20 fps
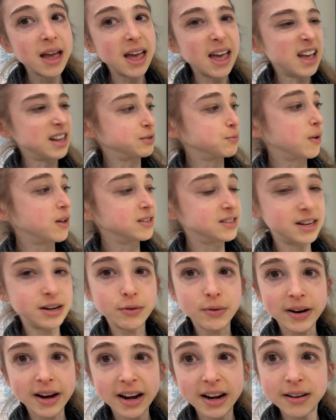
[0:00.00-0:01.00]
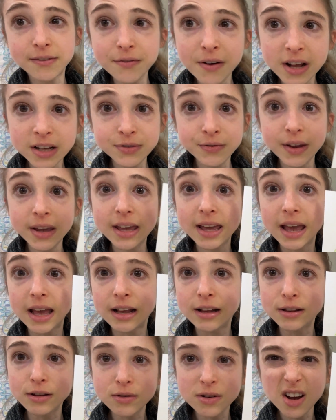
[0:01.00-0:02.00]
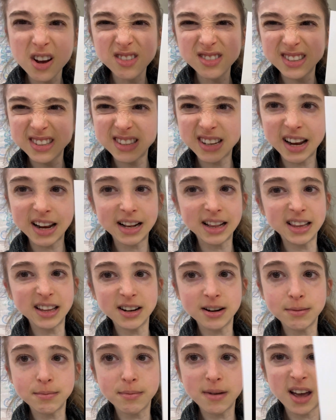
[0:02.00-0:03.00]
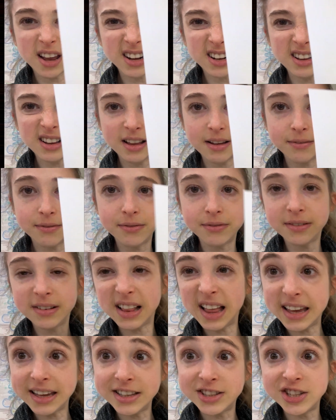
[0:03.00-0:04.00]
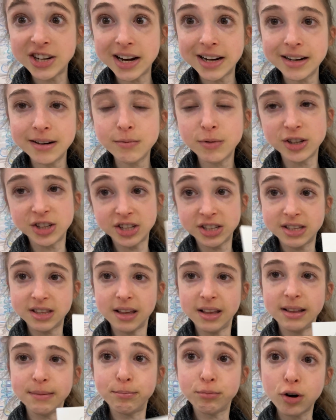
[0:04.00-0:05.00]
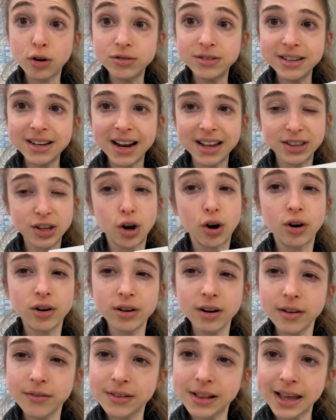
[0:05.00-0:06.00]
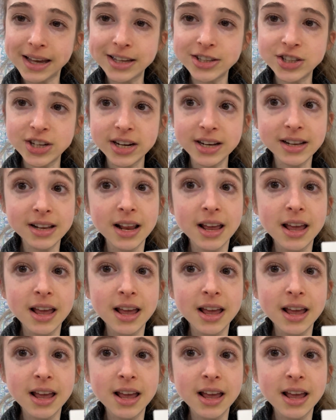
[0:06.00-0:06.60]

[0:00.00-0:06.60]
as well as inorganic phosphate and glucose, and a little model of glycogenin, which is the protein at the heart of glycogen,